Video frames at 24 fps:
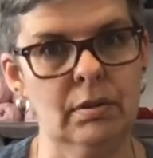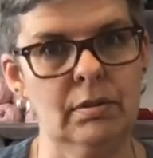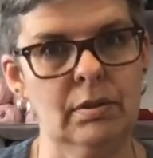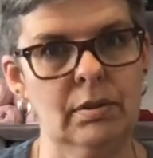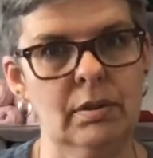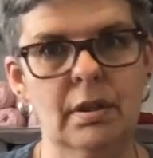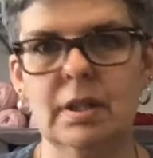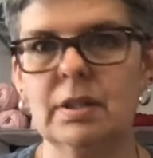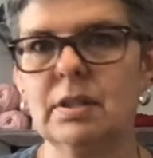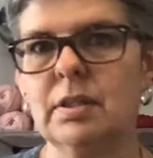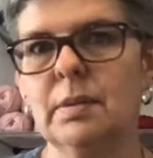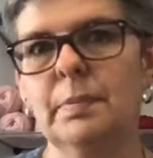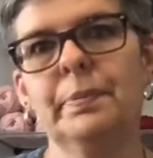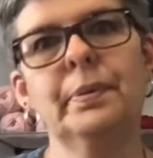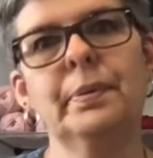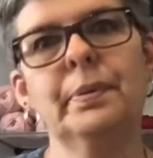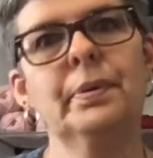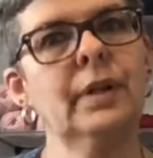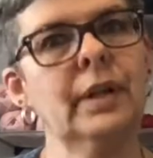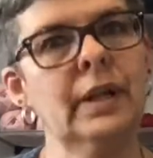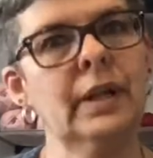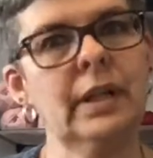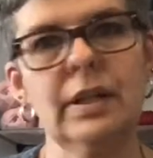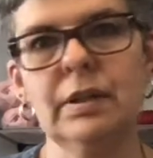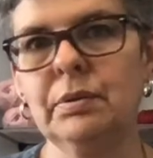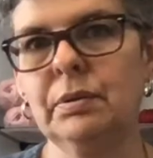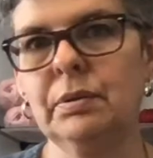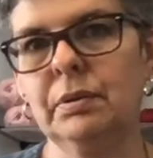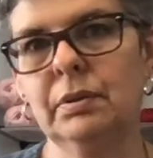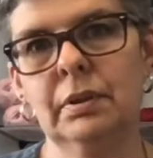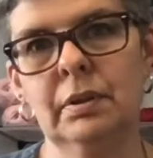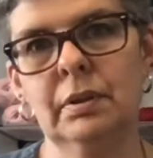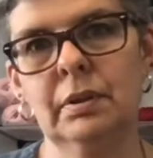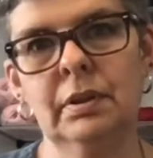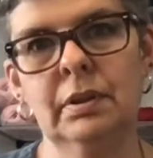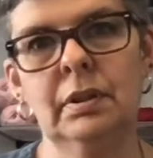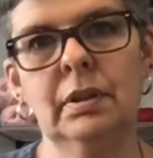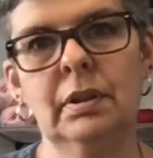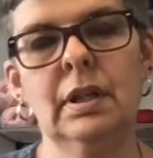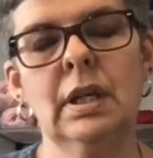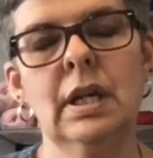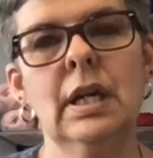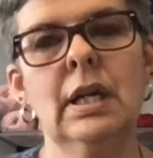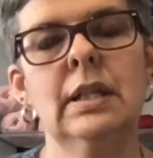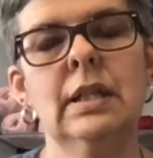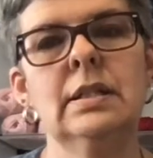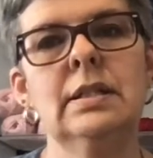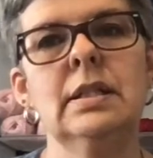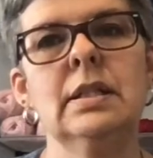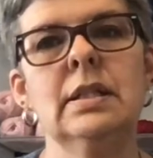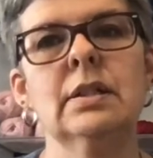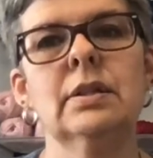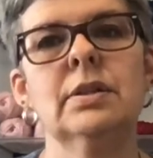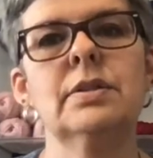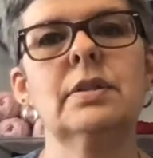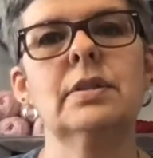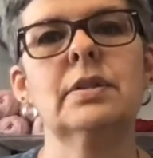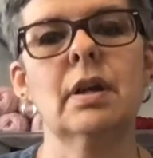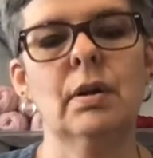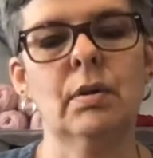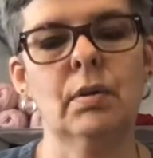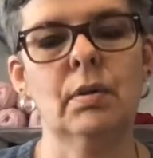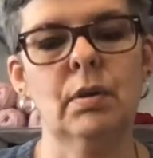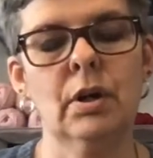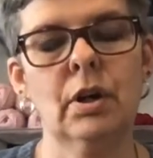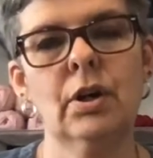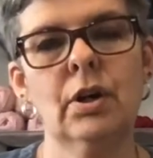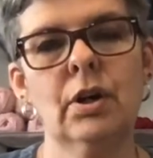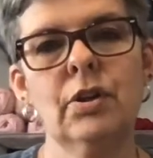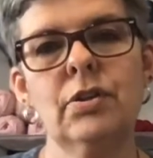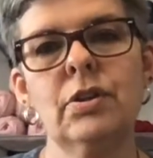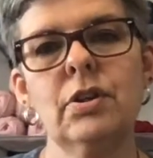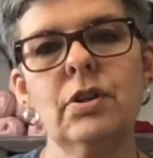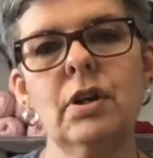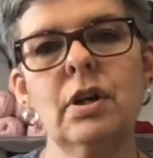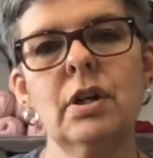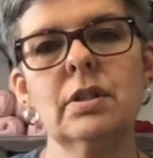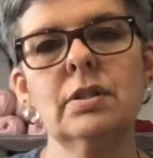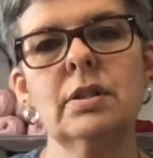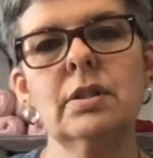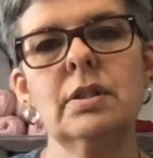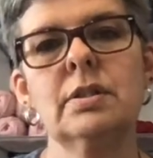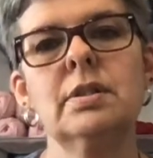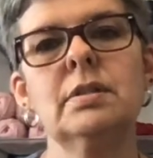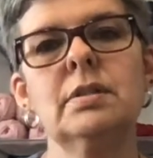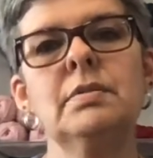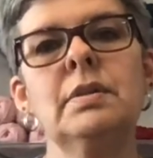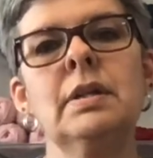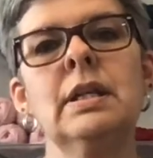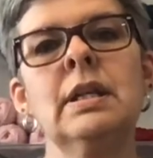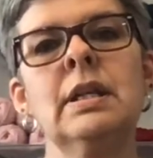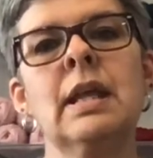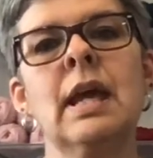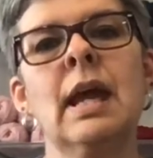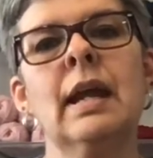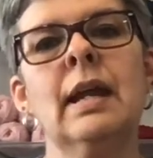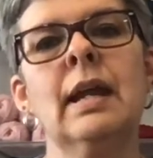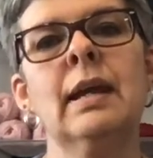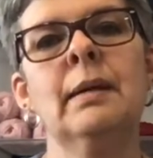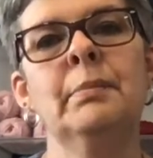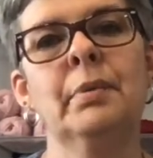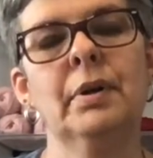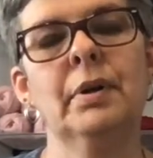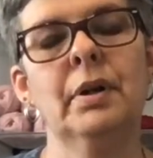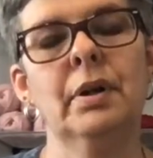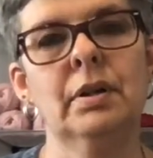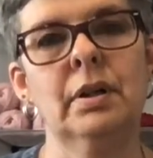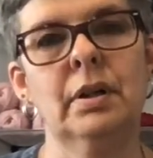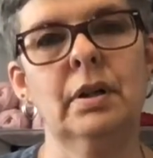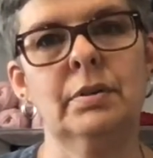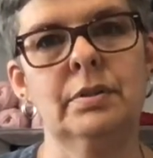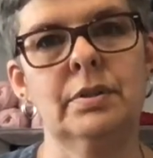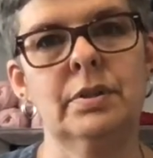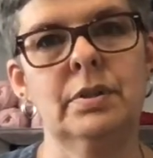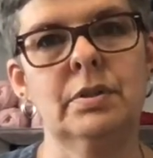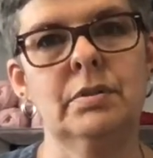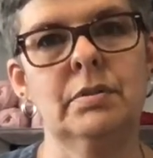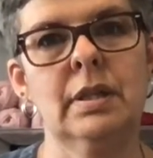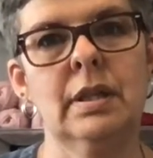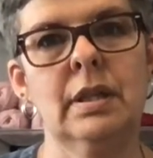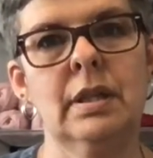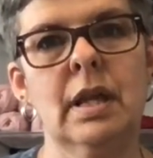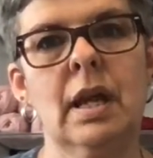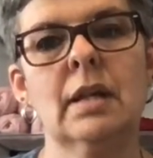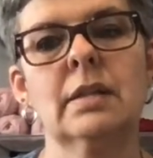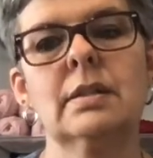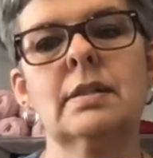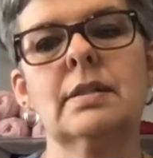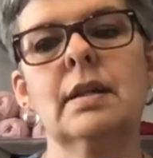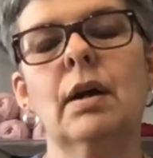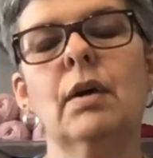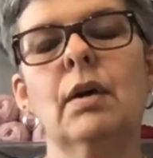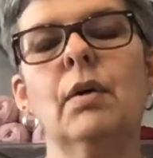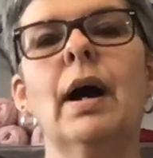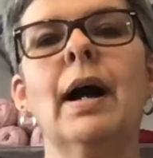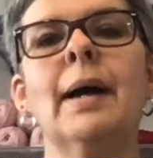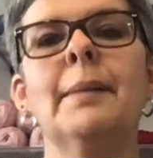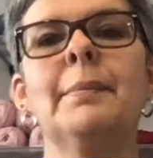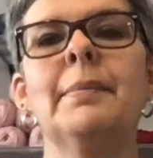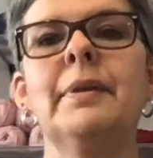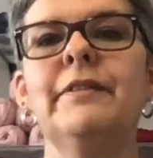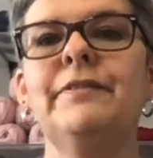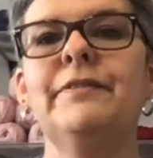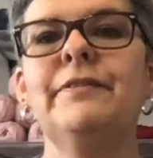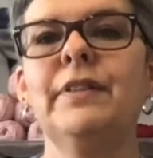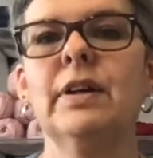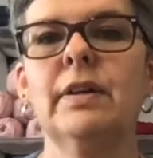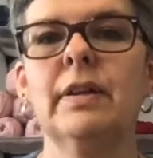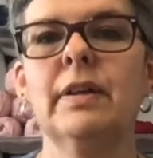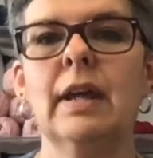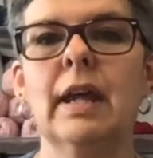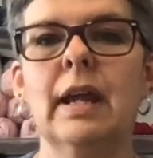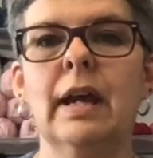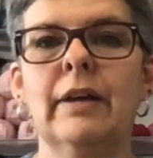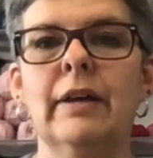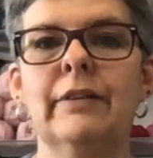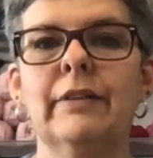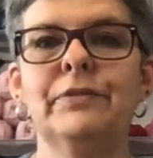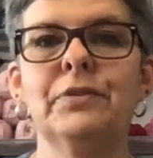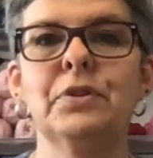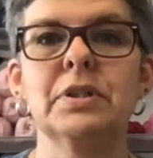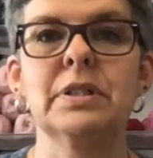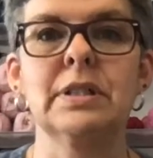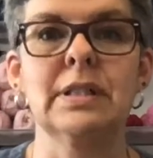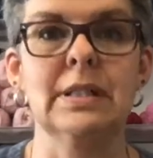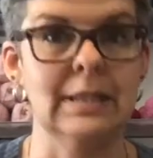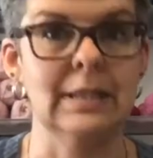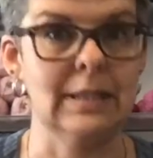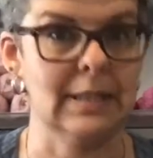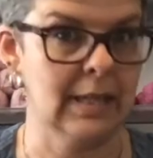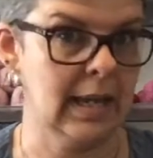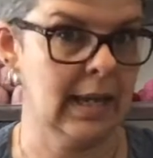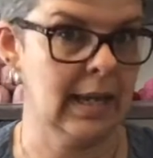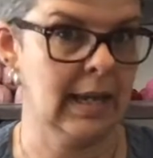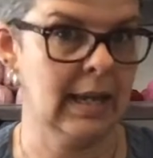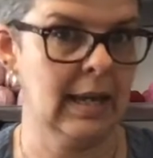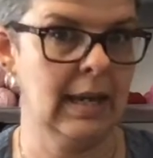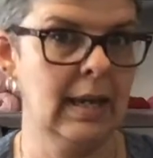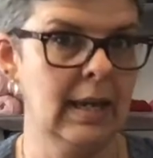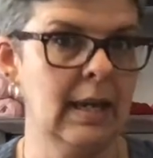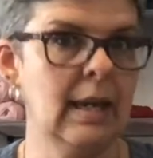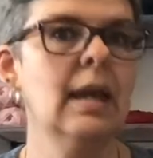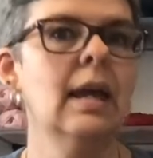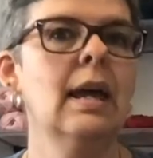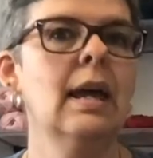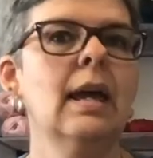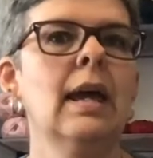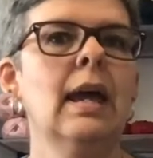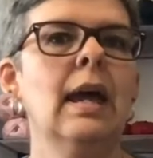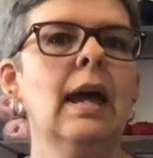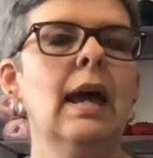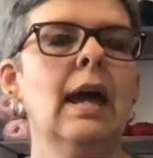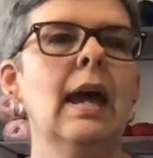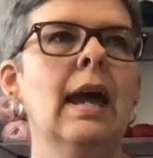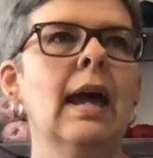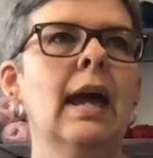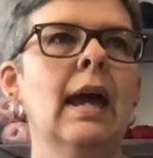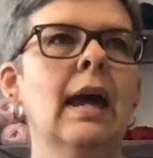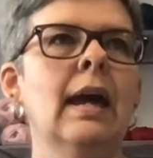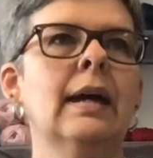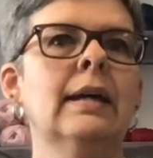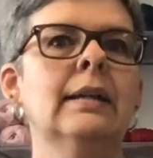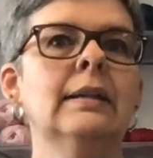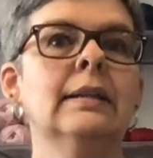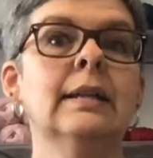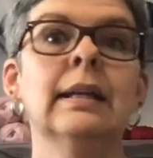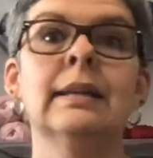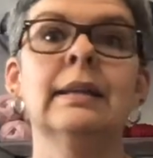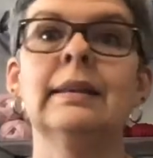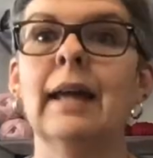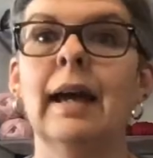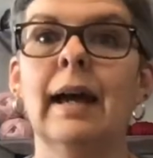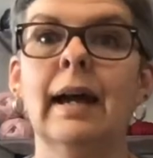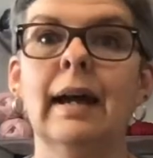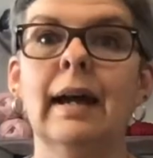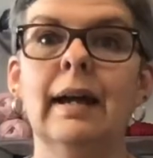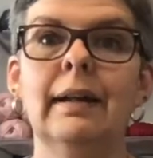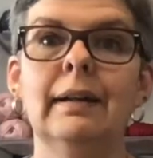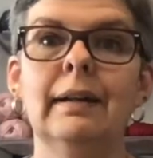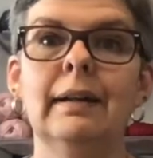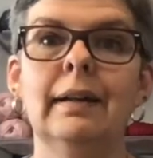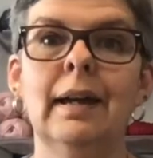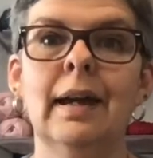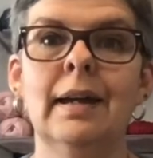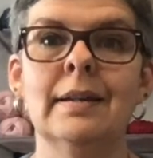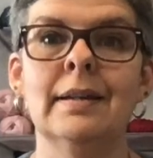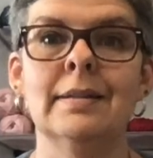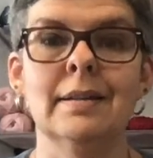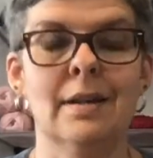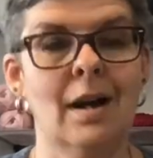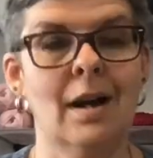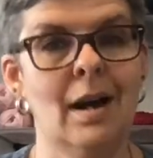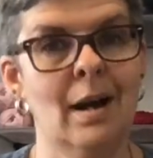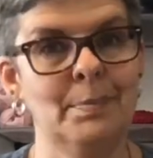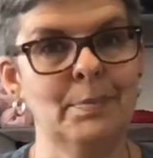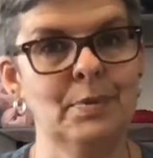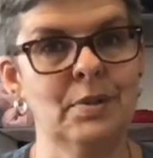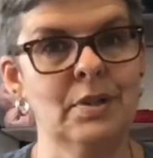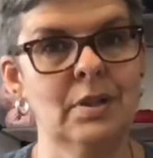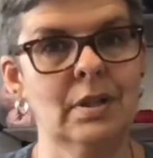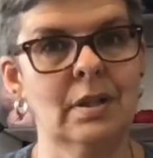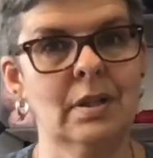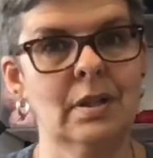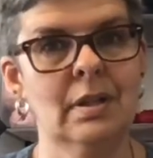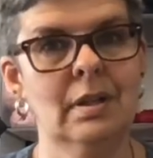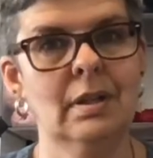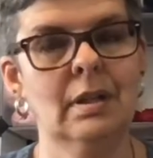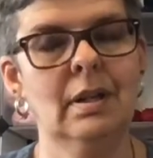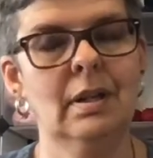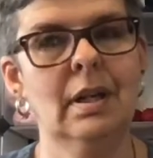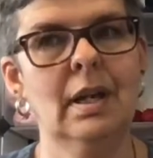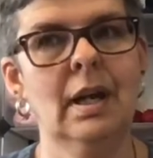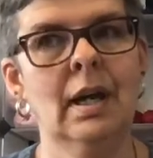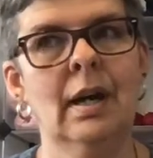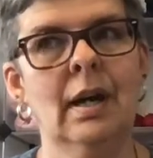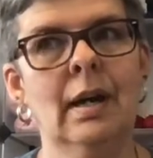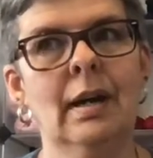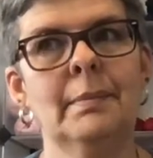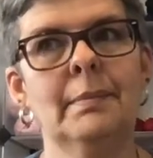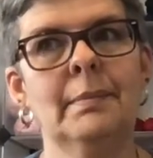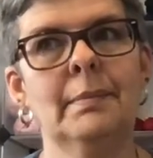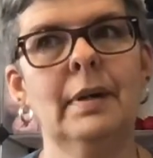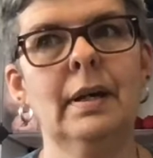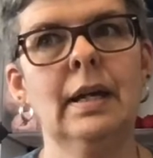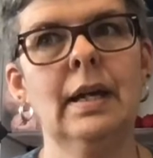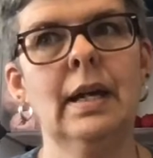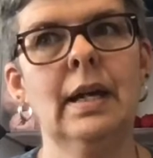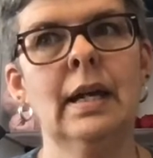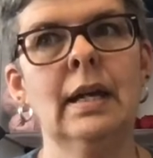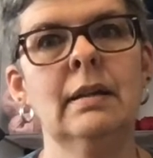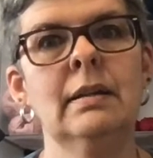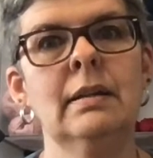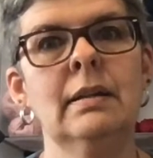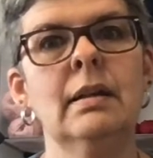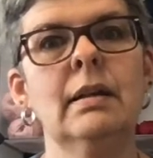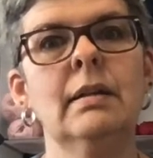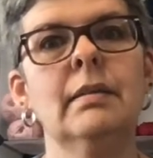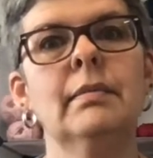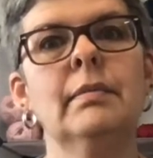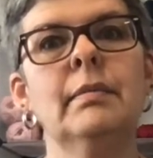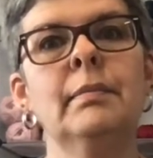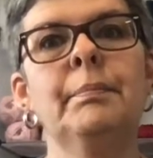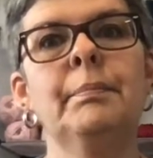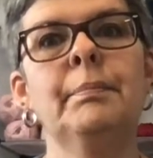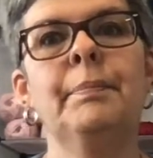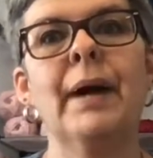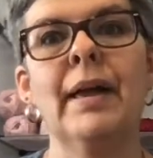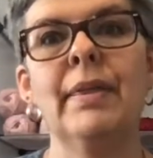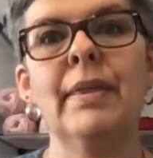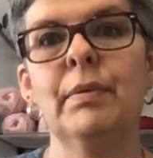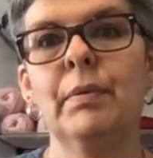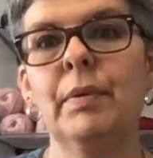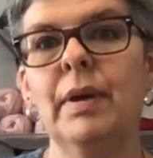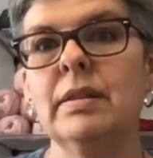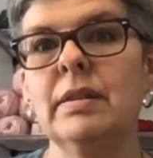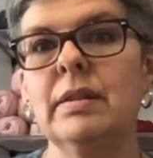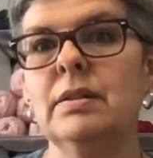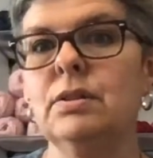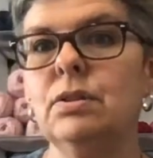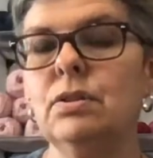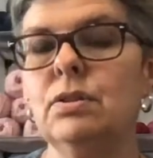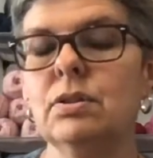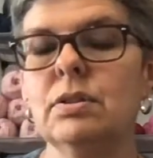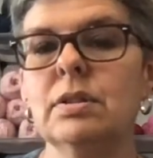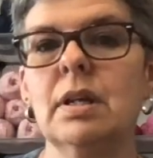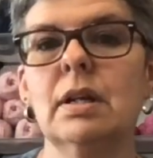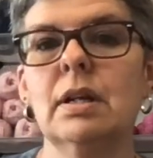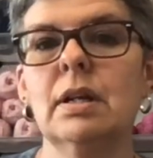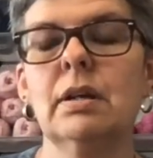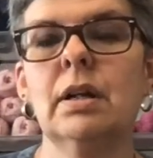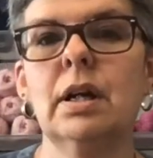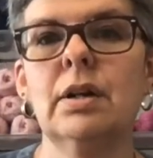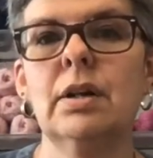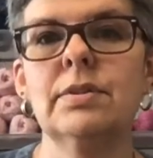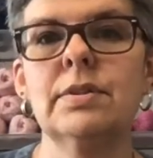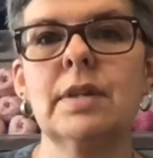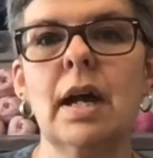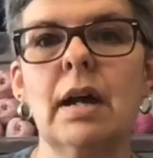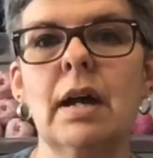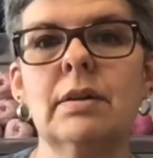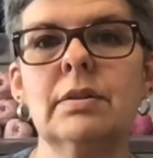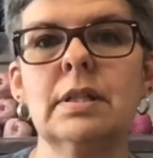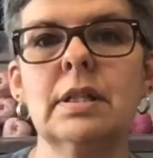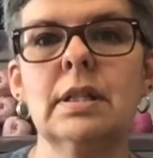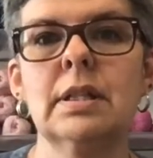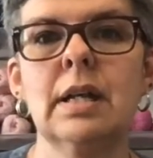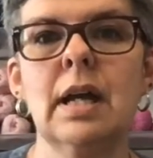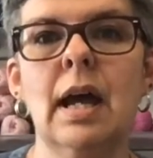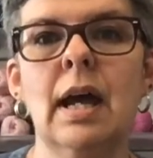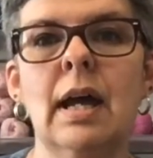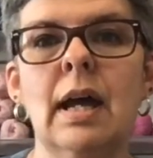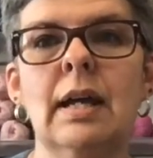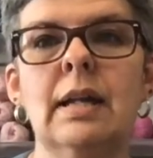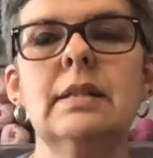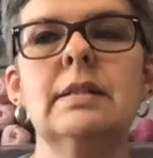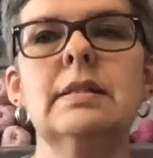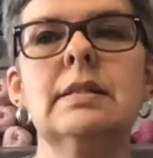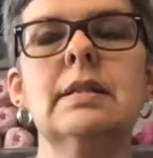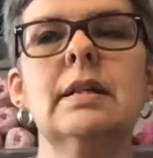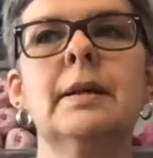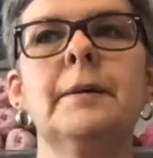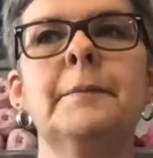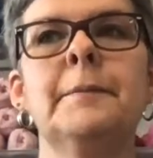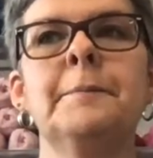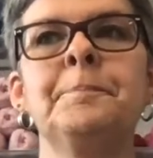So that's a pretty cool deal. So Earth Yarns is doing that, and Barocco is doing that. So I'm going to figure that out for today and get that as an option. And by the way, the newsletter goes out tonight.